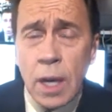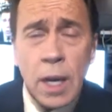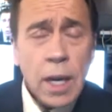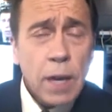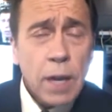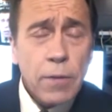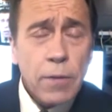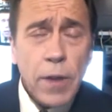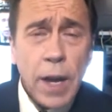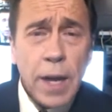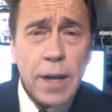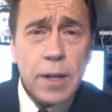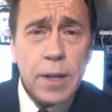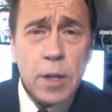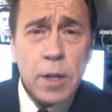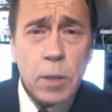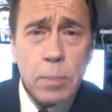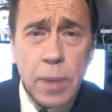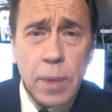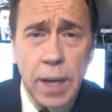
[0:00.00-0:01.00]
If you're headed to
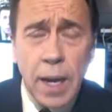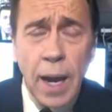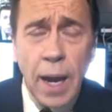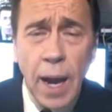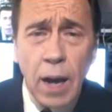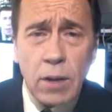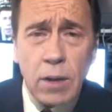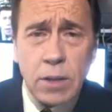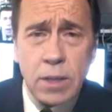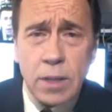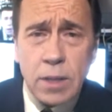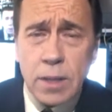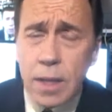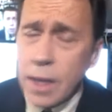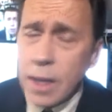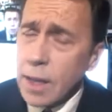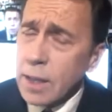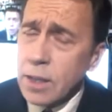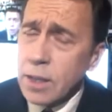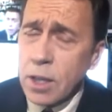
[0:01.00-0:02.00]
the big house,
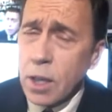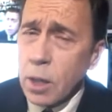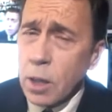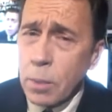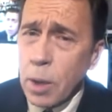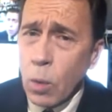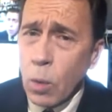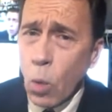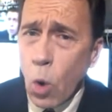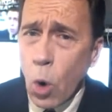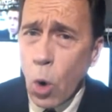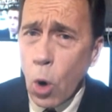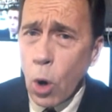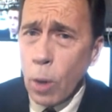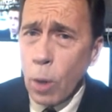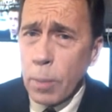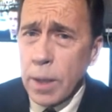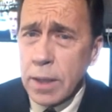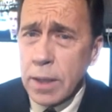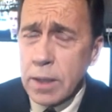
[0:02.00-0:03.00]
it's going to be
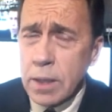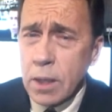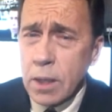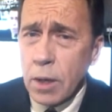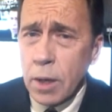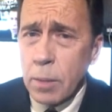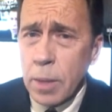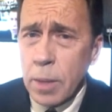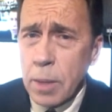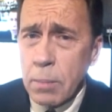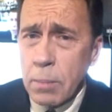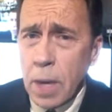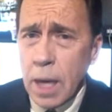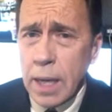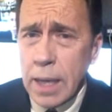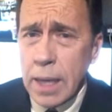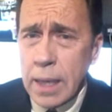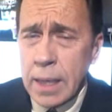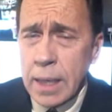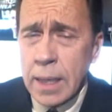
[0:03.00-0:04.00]
warm, it's going to be
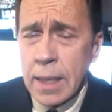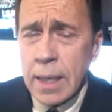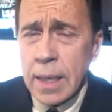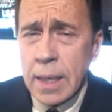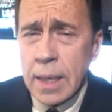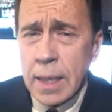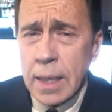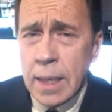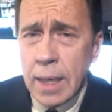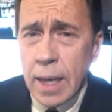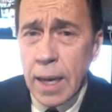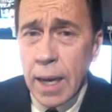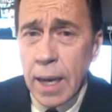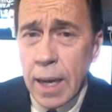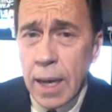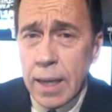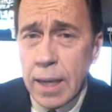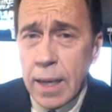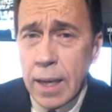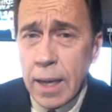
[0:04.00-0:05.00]
muggy.
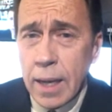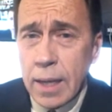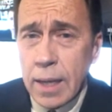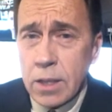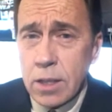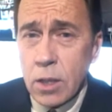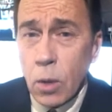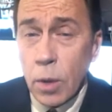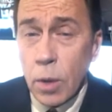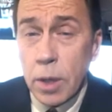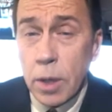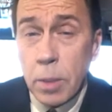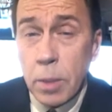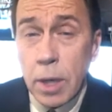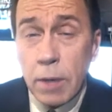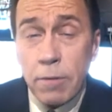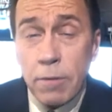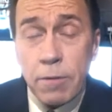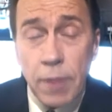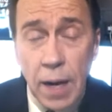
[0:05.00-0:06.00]
And it's going to be
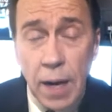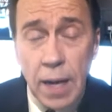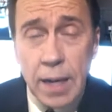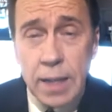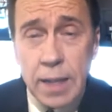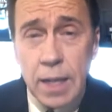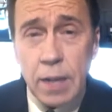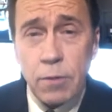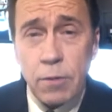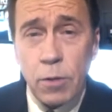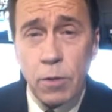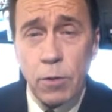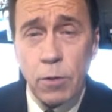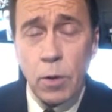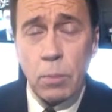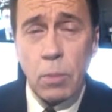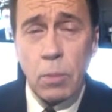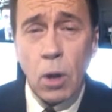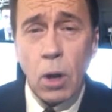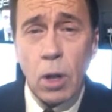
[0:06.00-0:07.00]
a fine day for
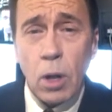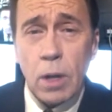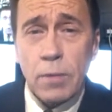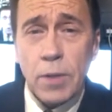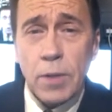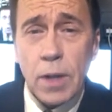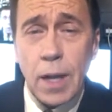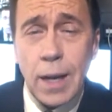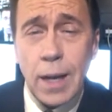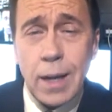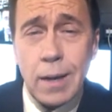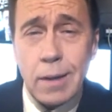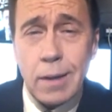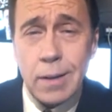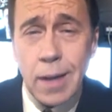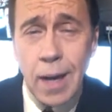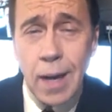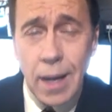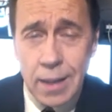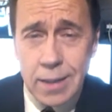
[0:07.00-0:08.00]
football if you like it on the
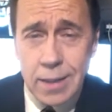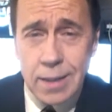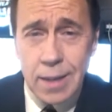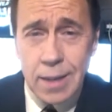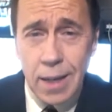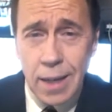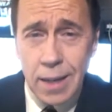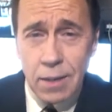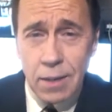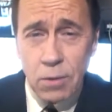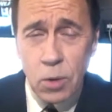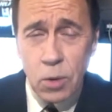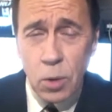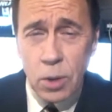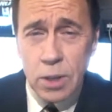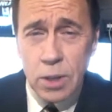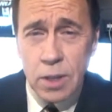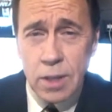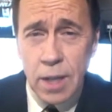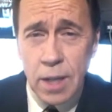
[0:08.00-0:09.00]
hot side. Of course,
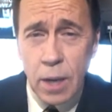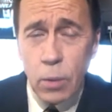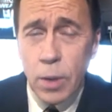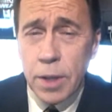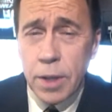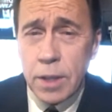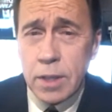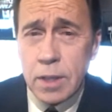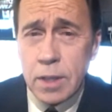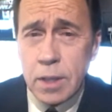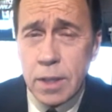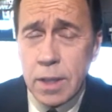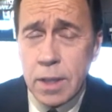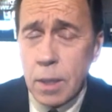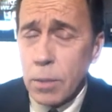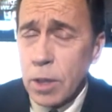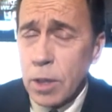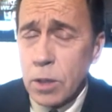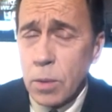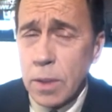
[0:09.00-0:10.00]
stay with us at
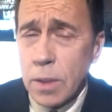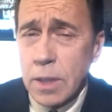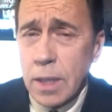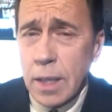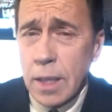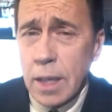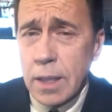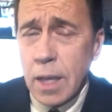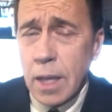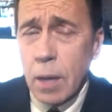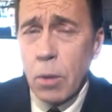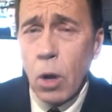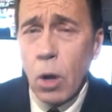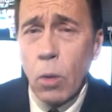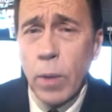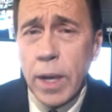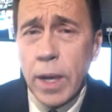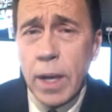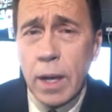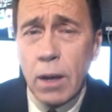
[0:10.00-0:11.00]
WXYZ.com all
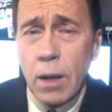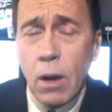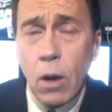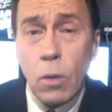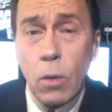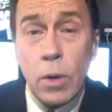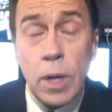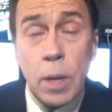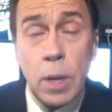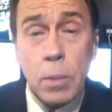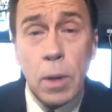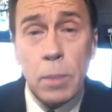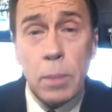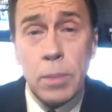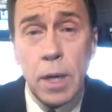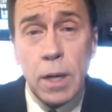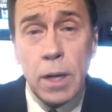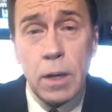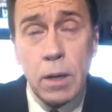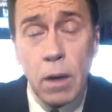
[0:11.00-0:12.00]
weekend long. We'll keep you
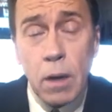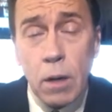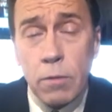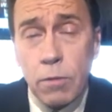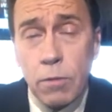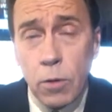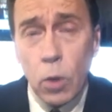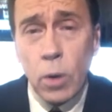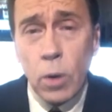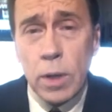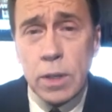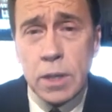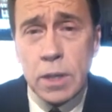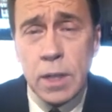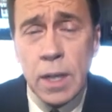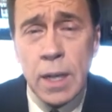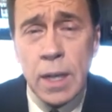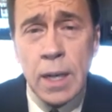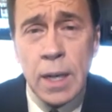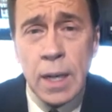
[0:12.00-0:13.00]
updated on Florence
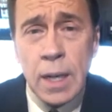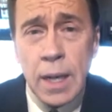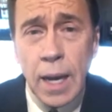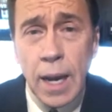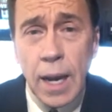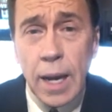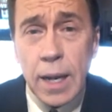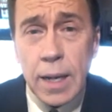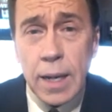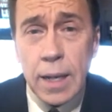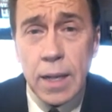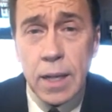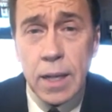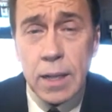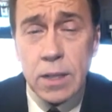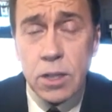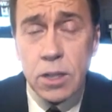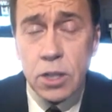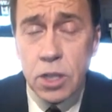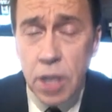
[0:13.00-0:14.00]
and
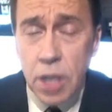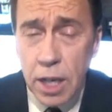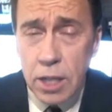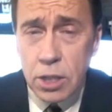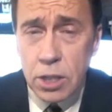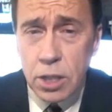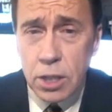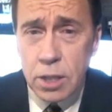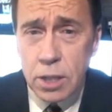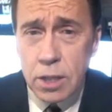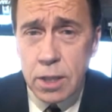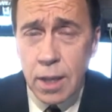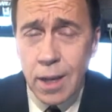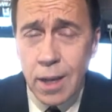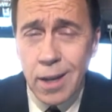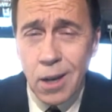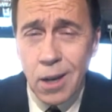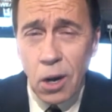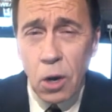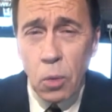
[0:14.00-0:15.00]
its changes
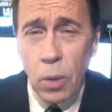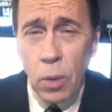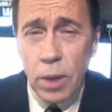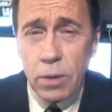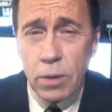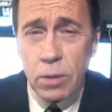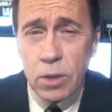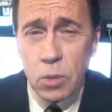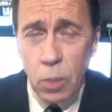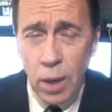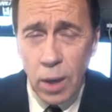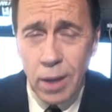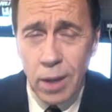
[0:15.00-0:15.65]
and our weather as well.